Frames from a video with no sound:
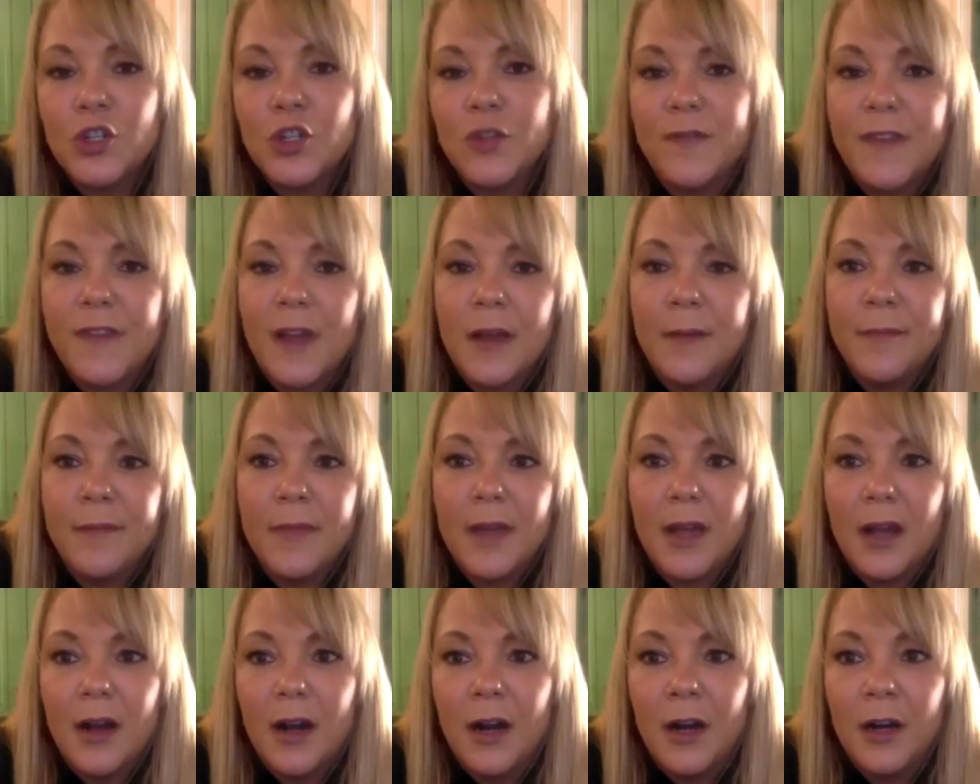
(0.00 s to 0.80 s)
Each of
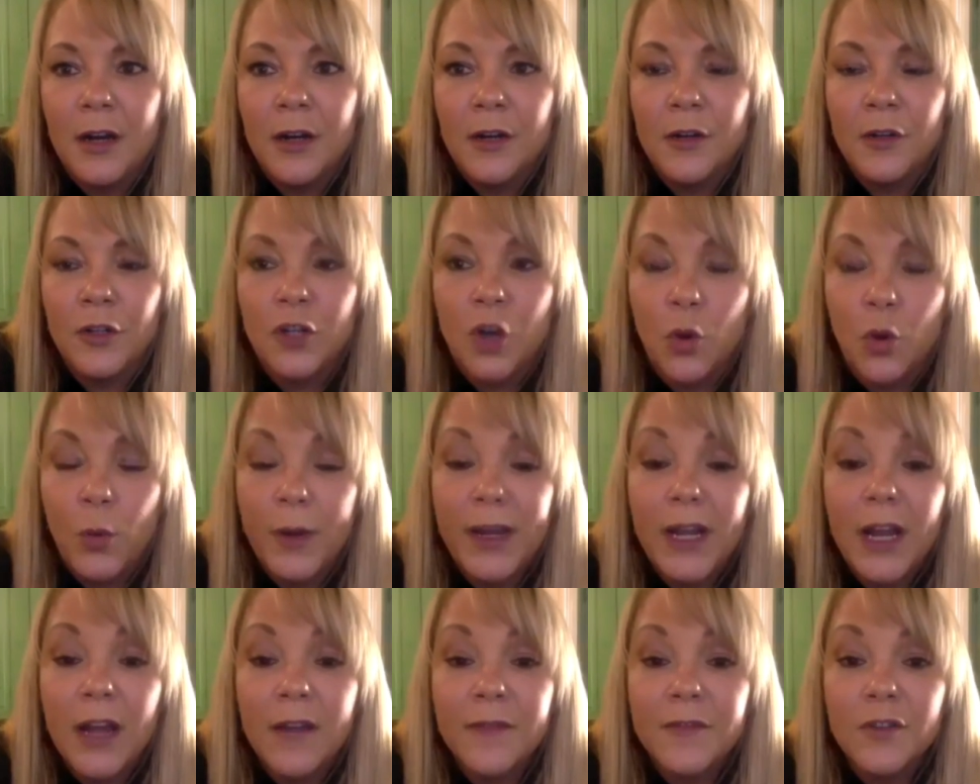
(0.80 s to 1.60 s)
them are
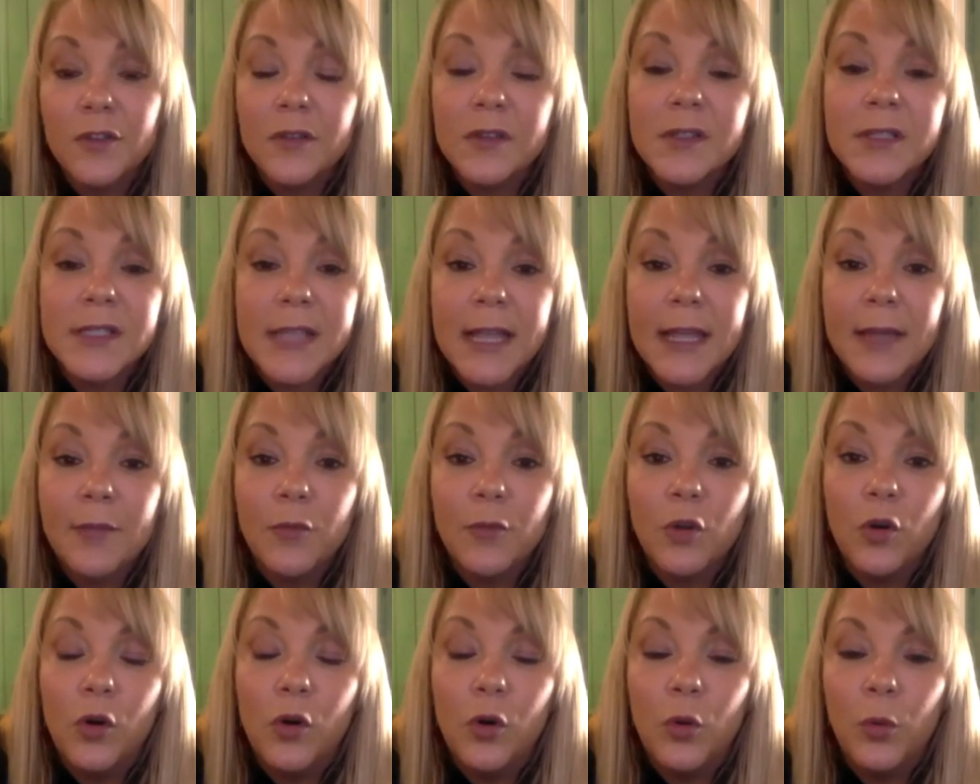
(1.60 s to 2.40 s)
going after the
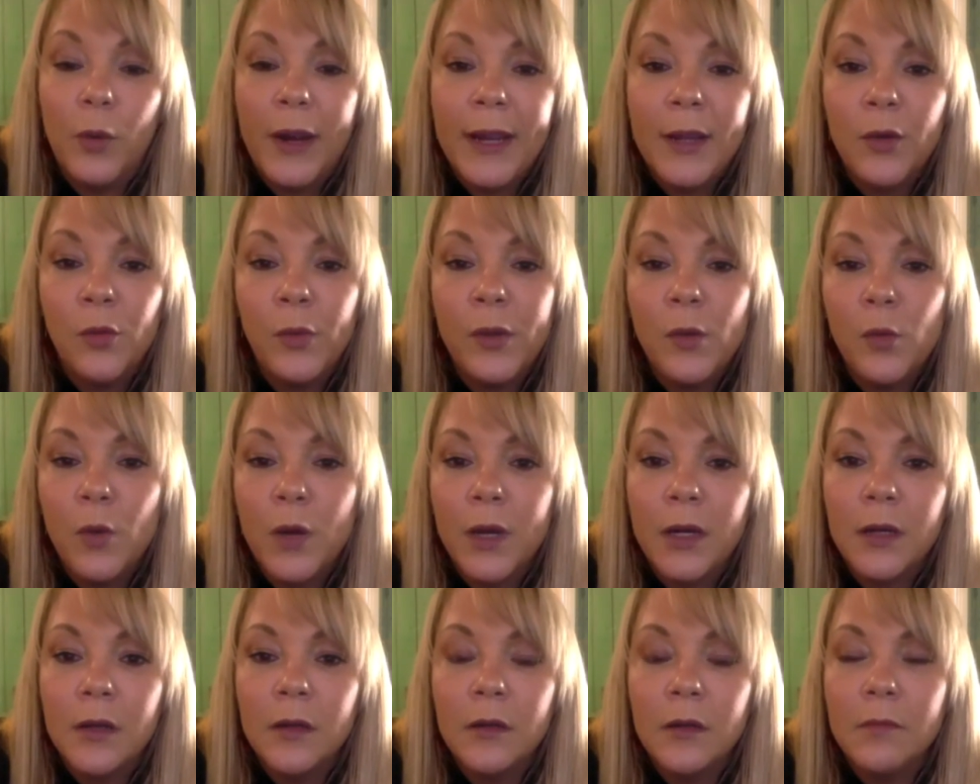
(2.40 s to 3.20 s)
same goal, right?
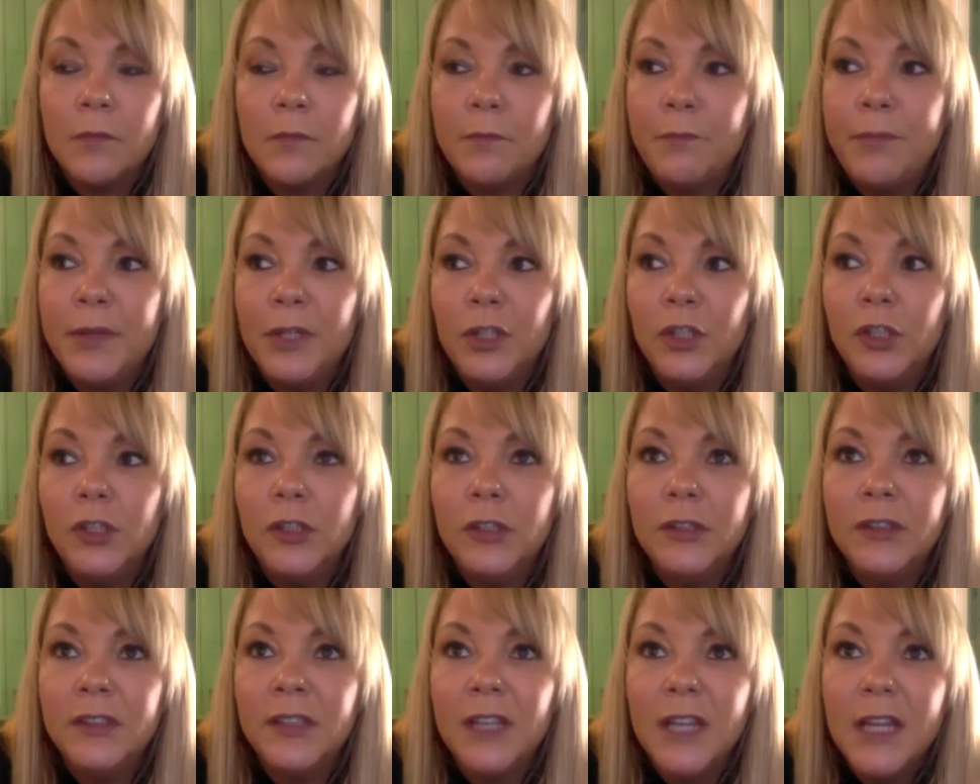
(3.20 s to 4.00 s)
We want to
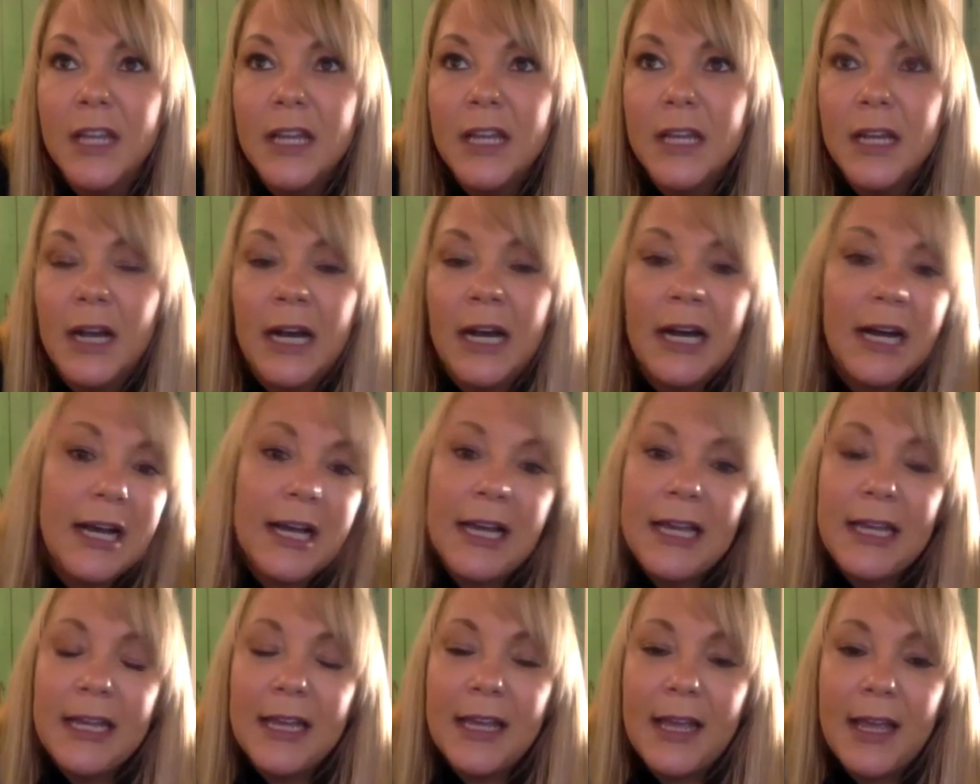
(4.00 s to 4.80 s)
build
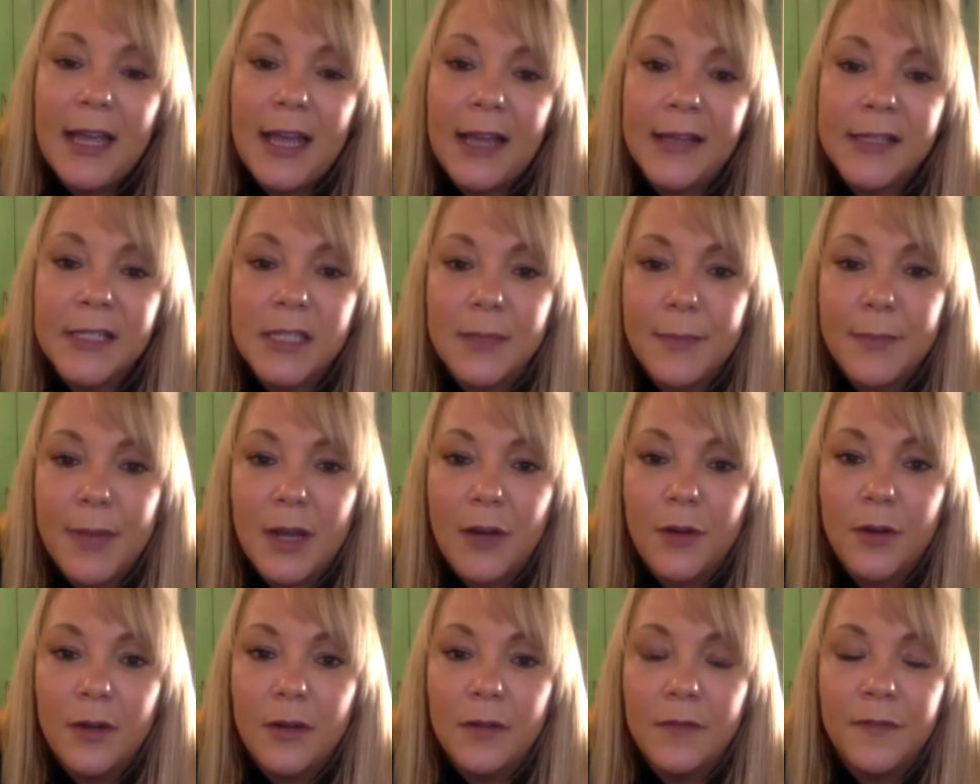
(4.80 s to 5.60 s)
uh,
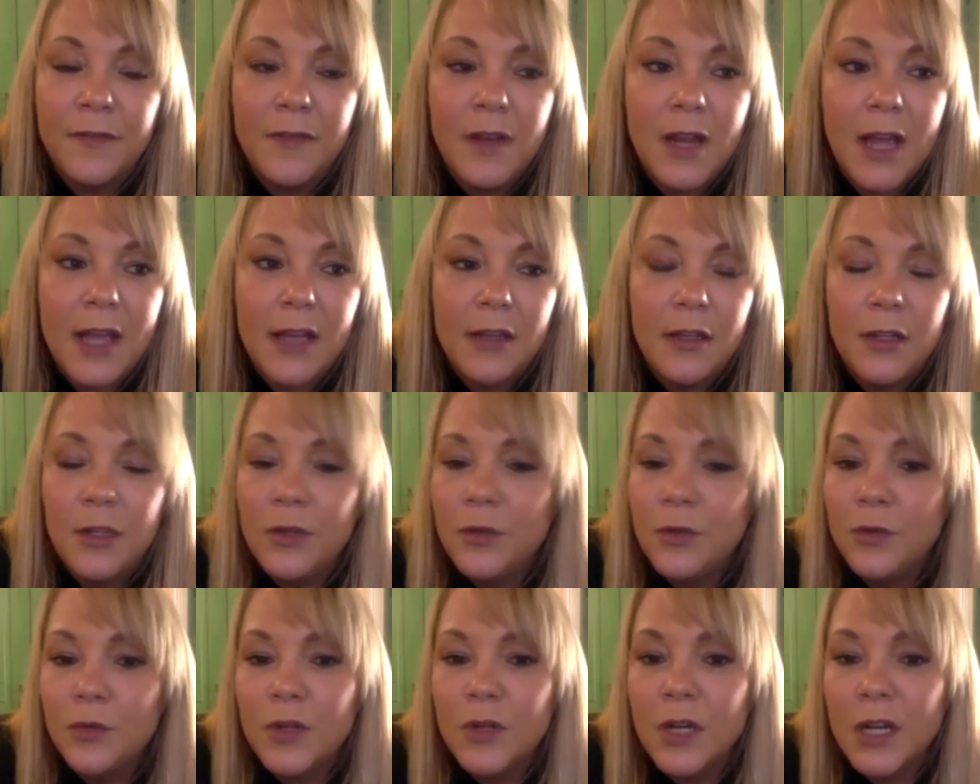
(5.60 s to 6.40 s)
X amount of
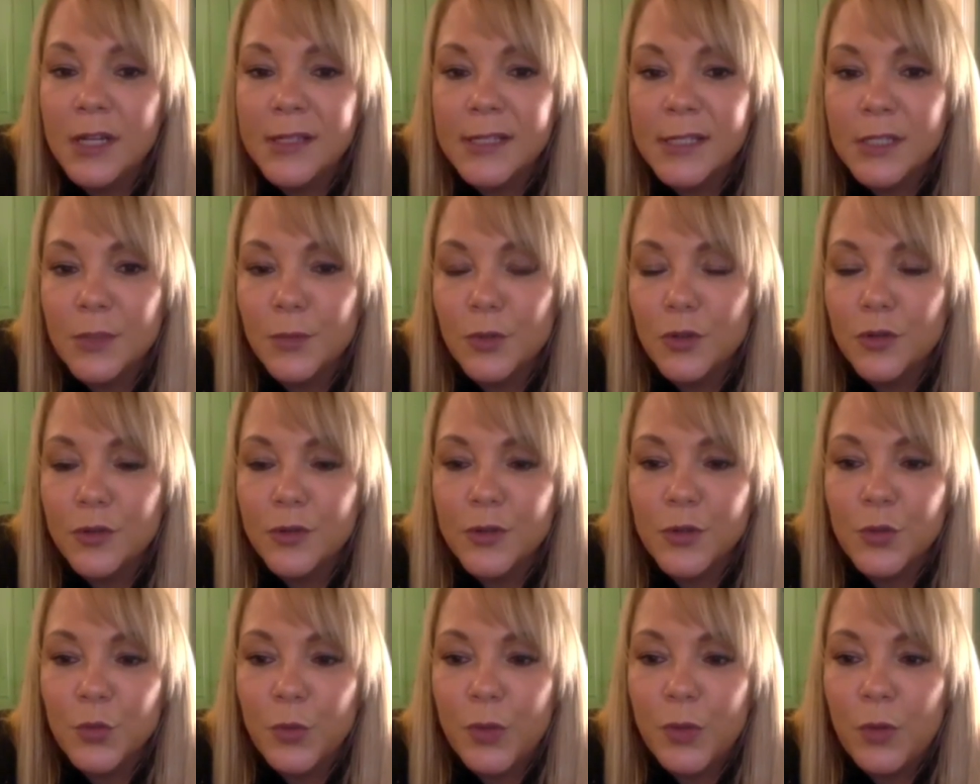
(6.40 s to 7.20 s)
net new
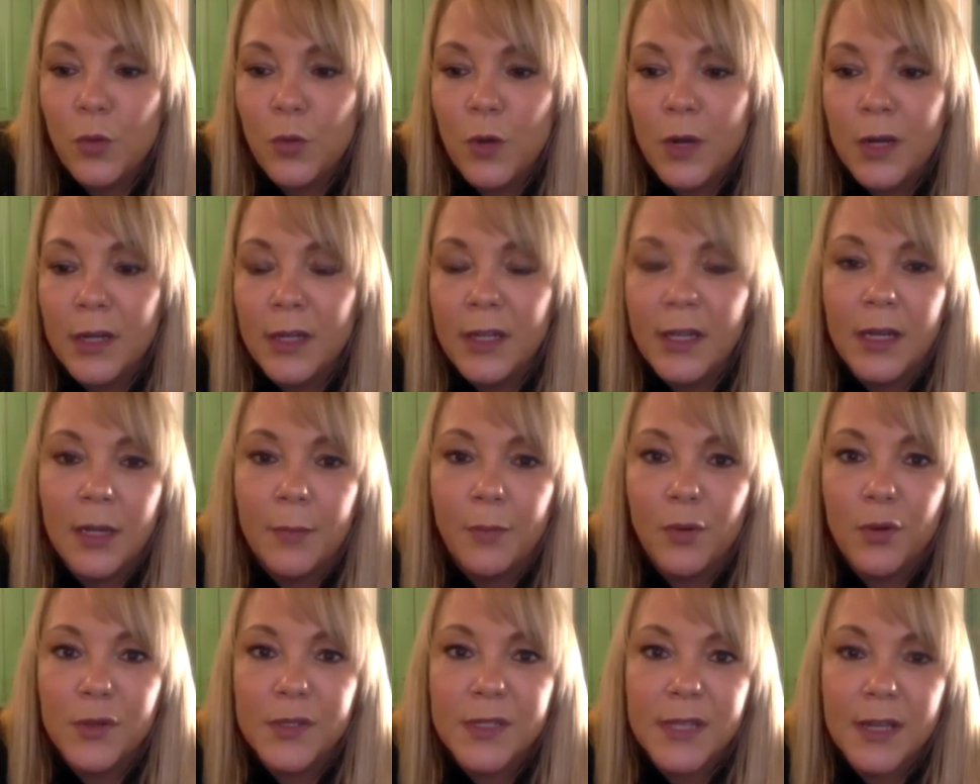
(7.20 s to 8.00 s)
customers. We
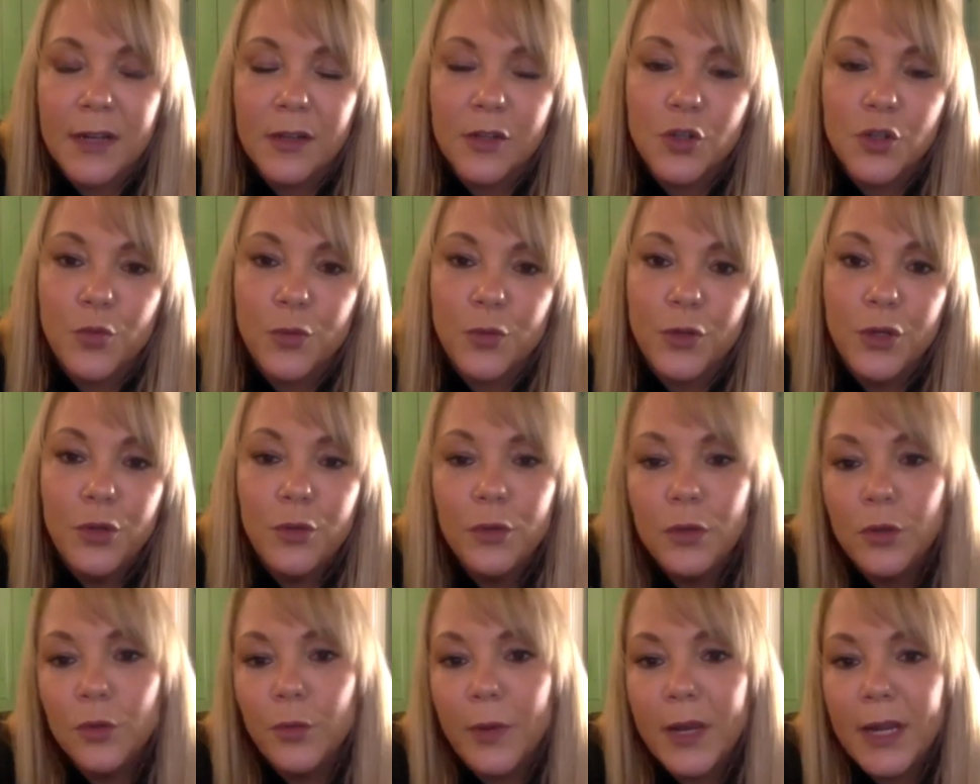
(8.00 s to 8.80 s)
want to get a percentage
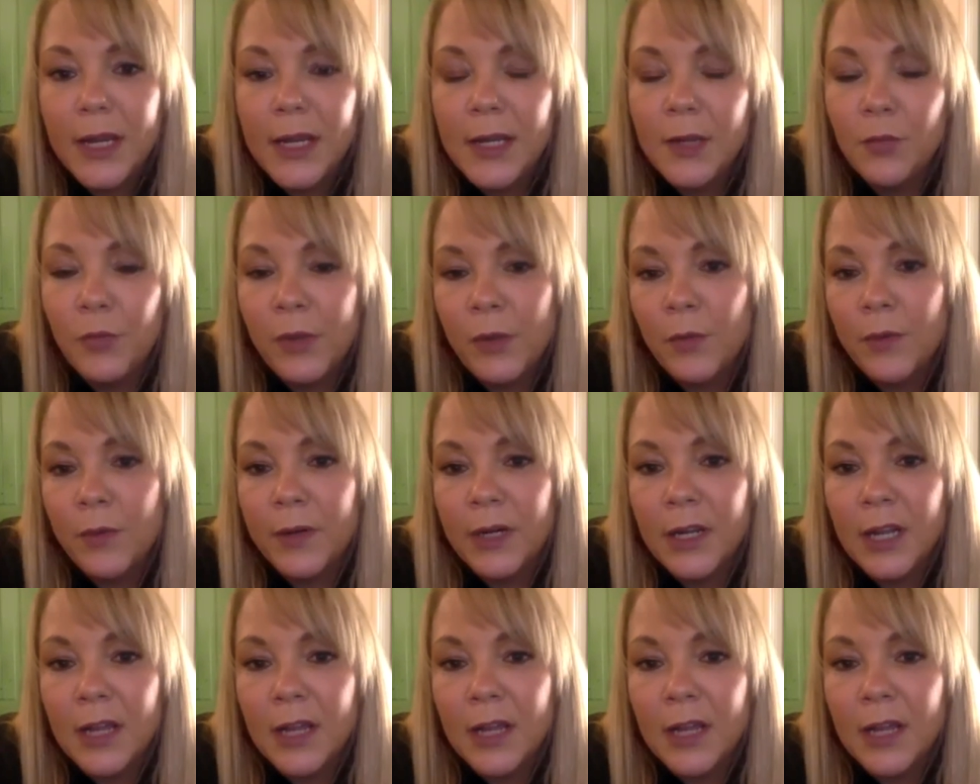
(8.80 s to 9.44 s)
renewal rate.